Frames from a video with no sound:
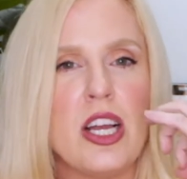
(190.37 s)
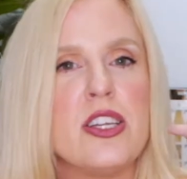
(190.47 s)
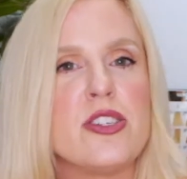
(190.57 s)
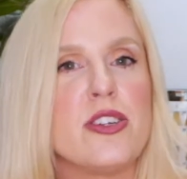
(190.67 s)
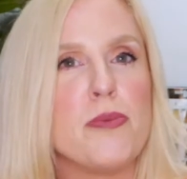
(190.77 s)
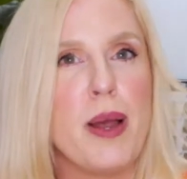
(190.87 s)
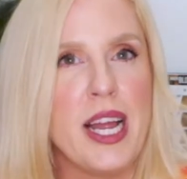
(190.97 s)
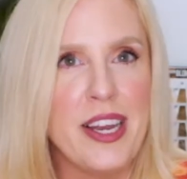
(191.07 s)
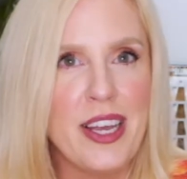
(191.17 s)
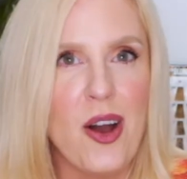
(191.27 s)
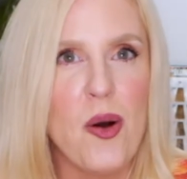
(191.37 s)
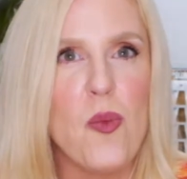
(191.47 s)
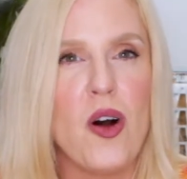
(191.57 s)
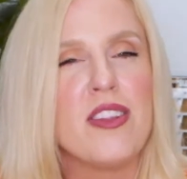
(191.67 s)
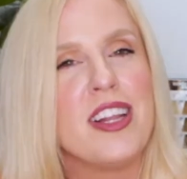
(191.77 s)
So depending on
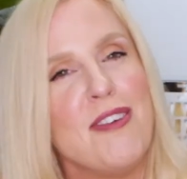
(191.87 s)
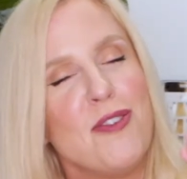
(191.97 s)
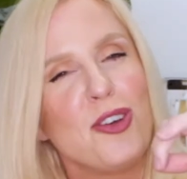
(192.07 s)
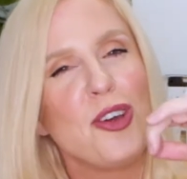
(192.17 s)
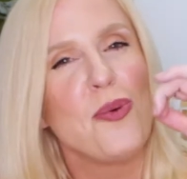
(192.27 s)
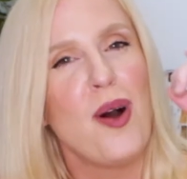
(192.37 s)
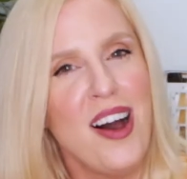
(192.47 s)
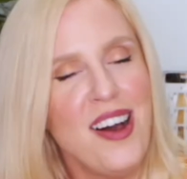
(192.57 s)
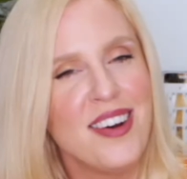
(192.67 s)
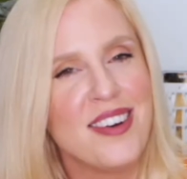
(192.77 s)
what level you are,